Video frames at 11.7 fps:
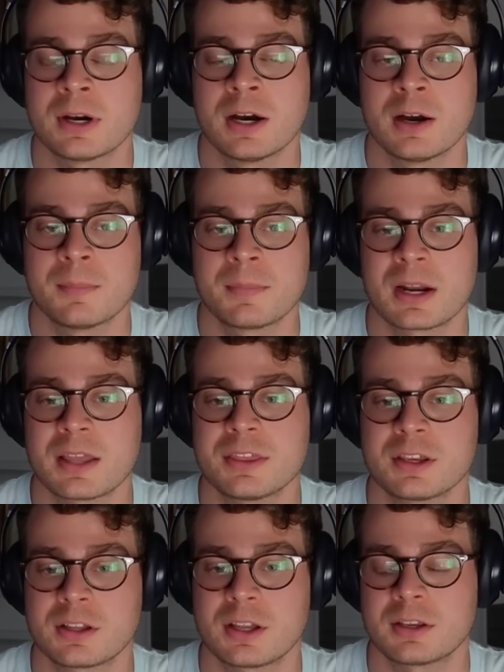And I
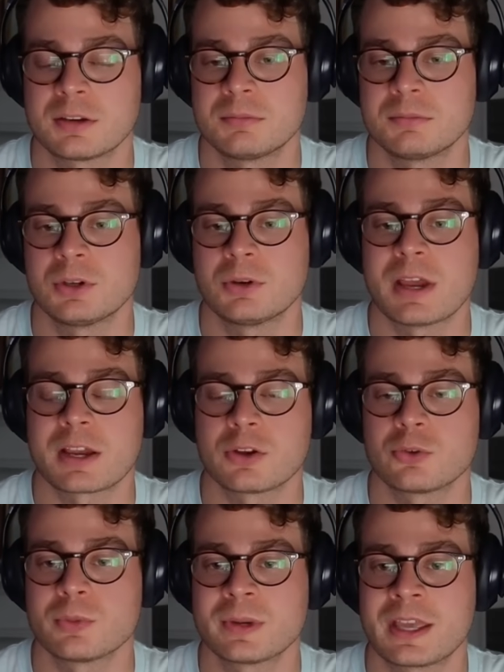think
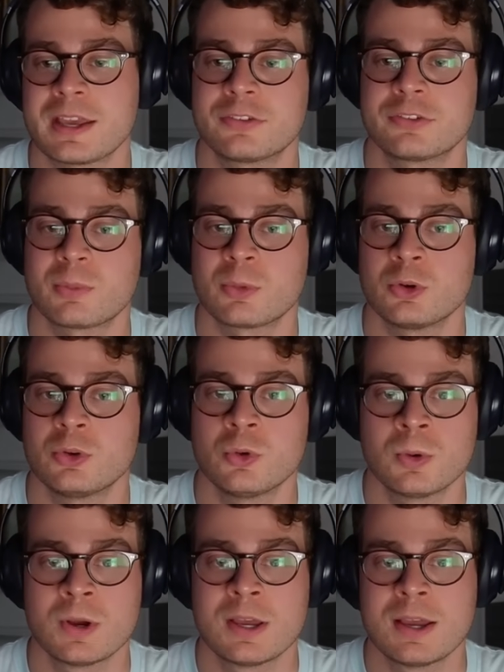Nneka Ogwumike is someone
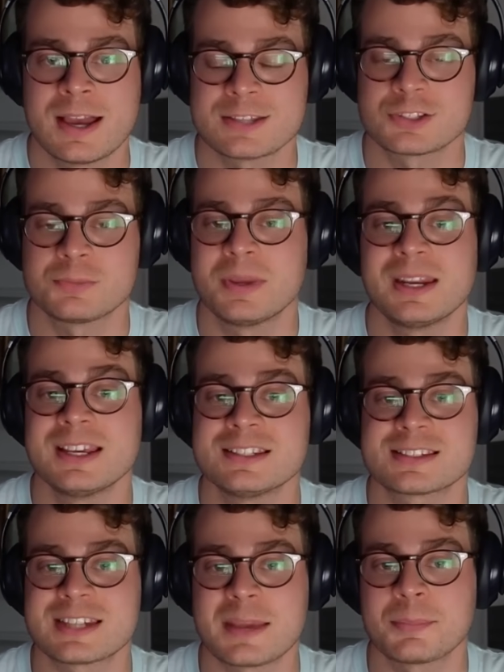who has just been a
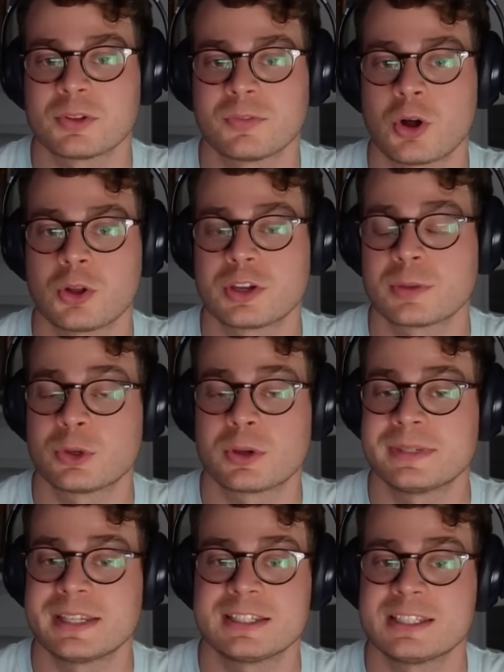staple of all
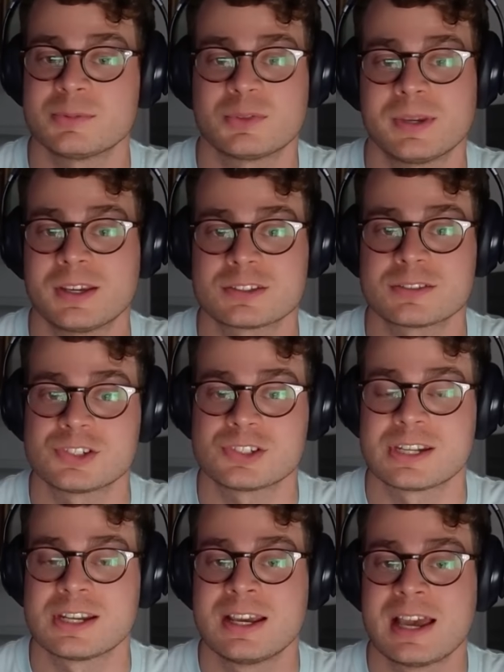WNBA teams because of
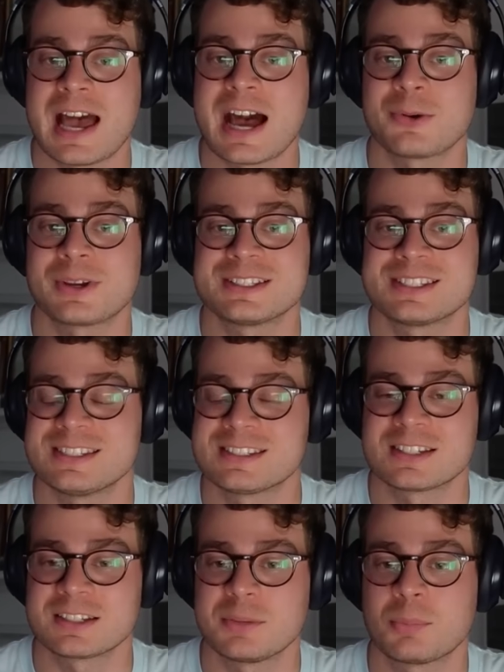just how
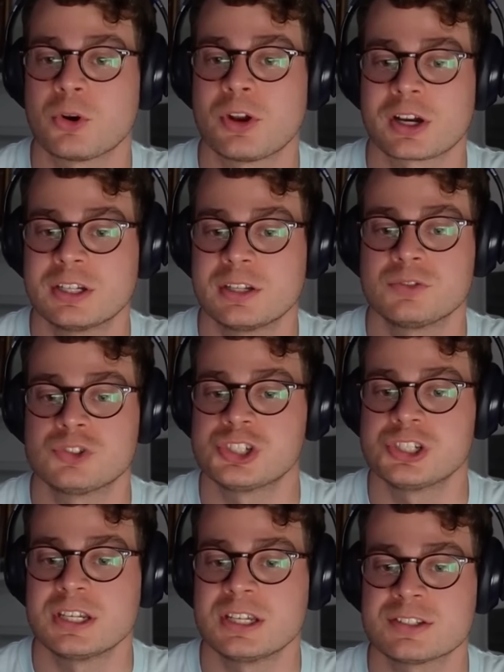consistently productive
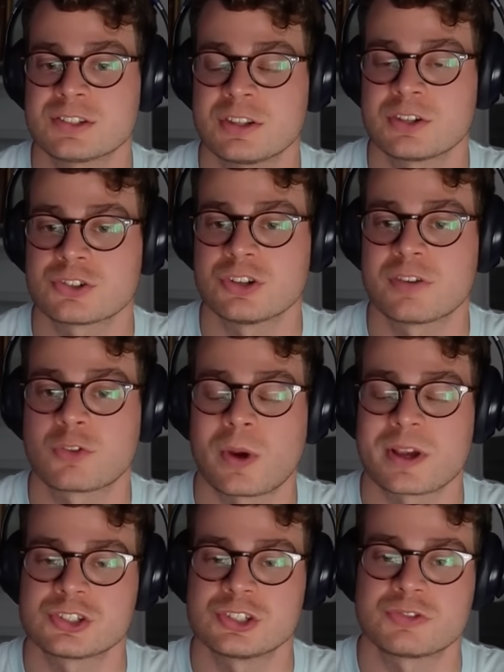she is. And there's enough
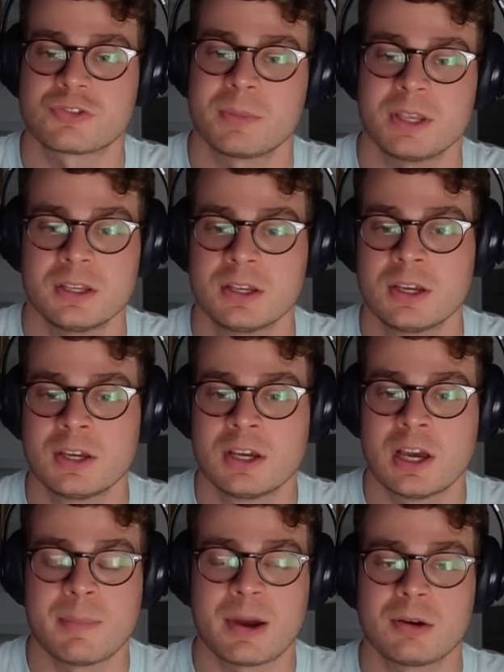questions for me
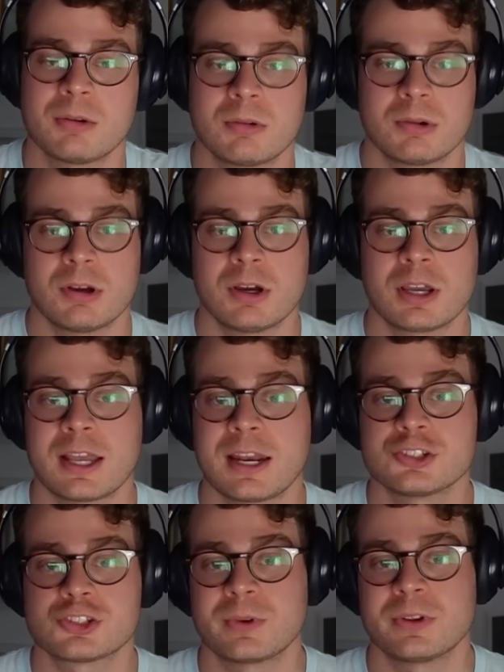about,
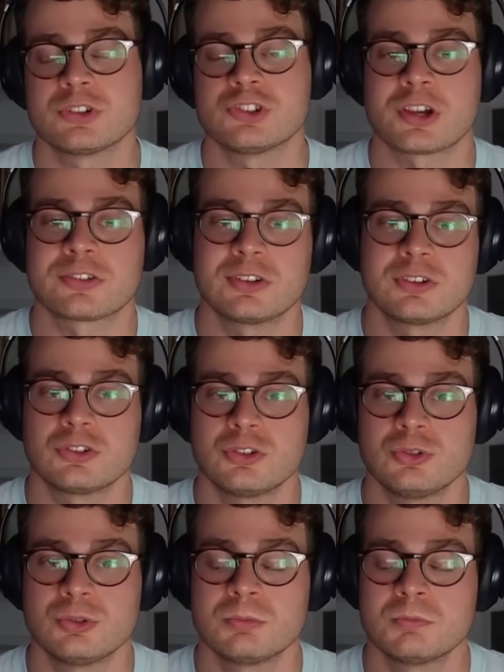again, Angel Reese adjusting
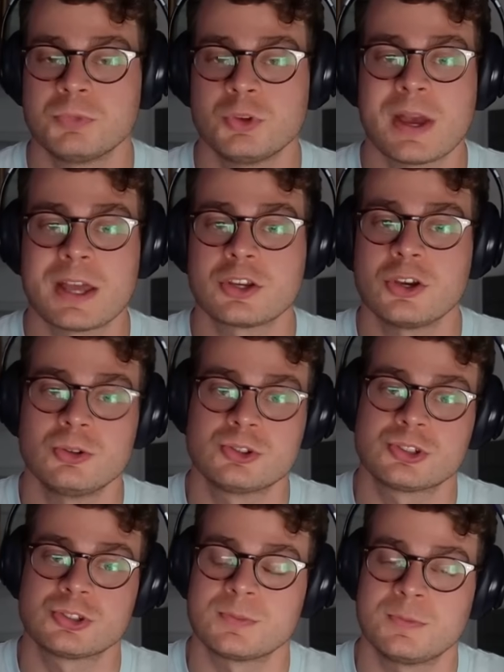to new head
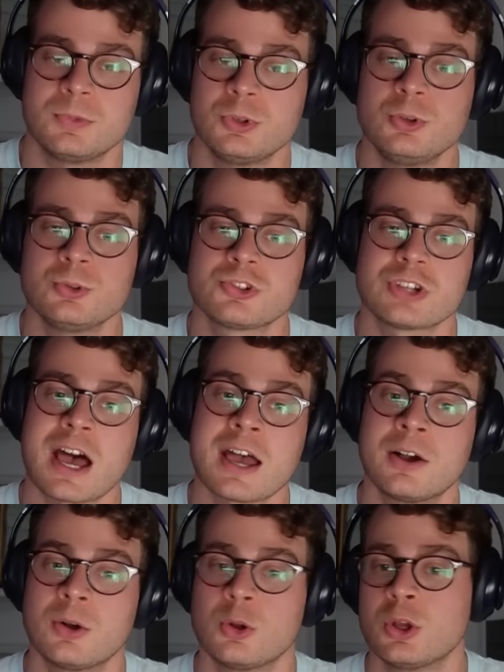coach, new
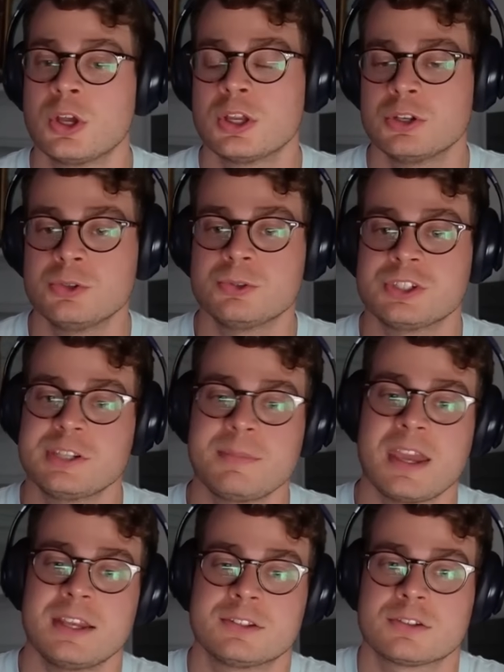style, new
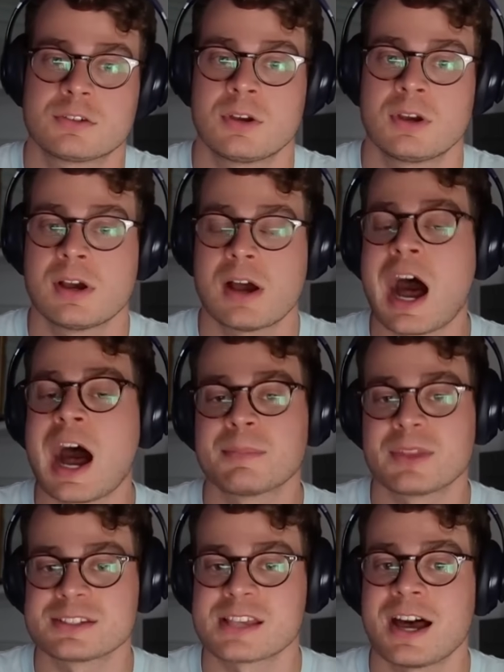teammates.
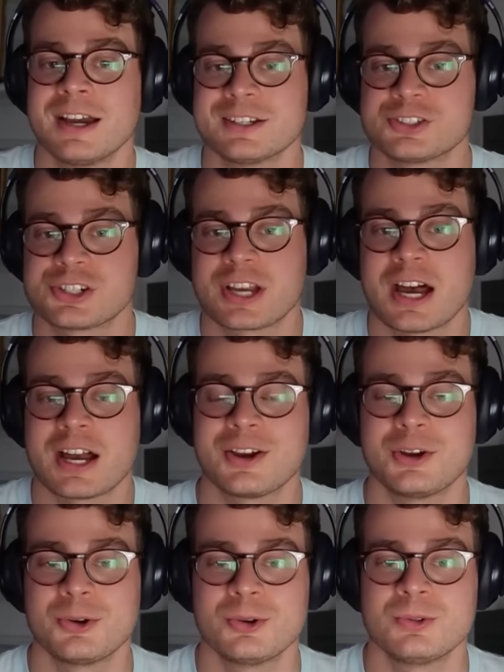I'm less high on
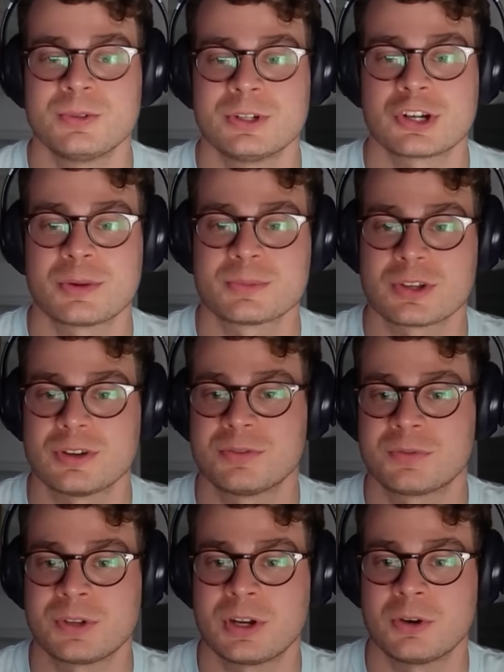Chicago in terms
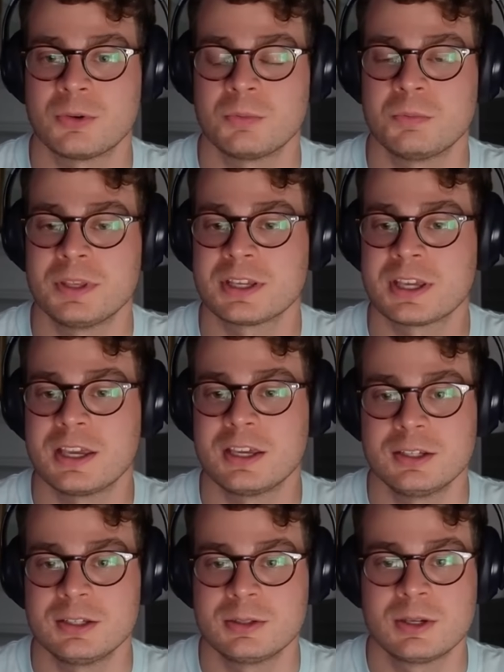of, being
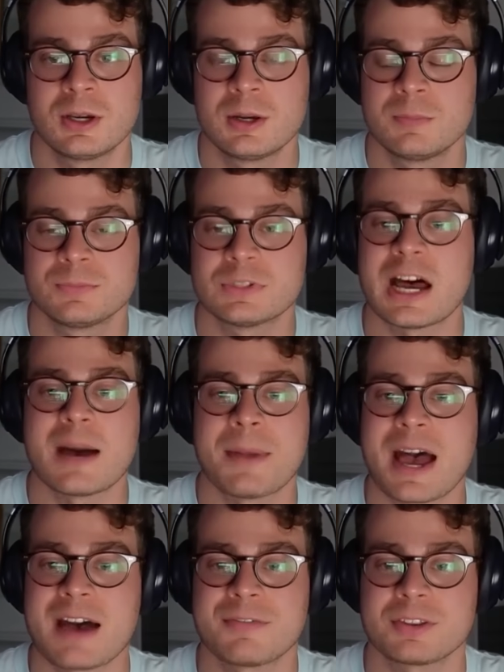a
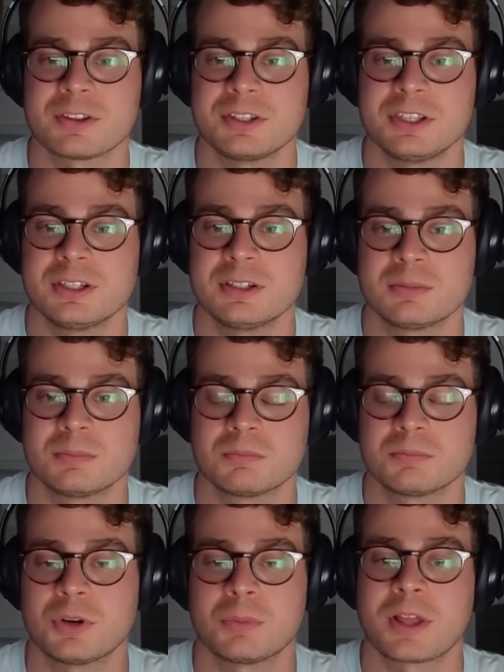top half of the league,
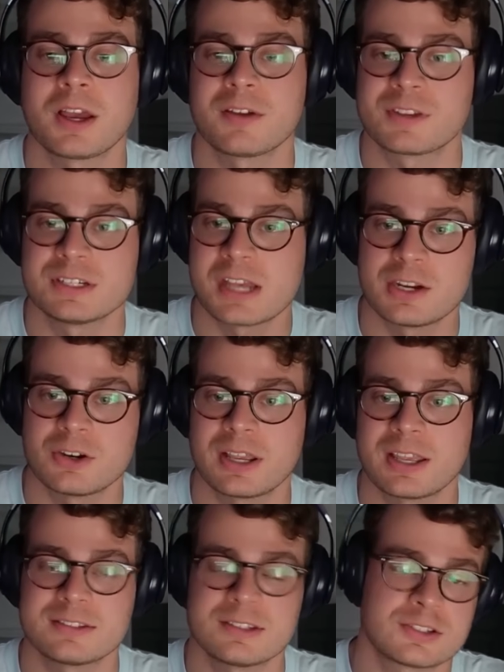playoff contender,
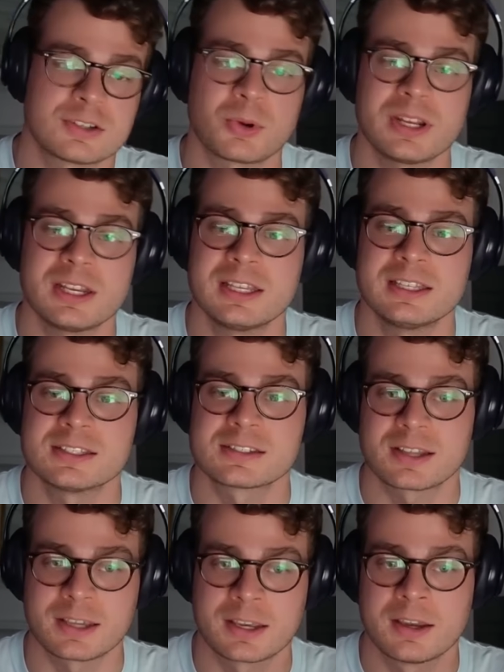I guess, as Sabreena is.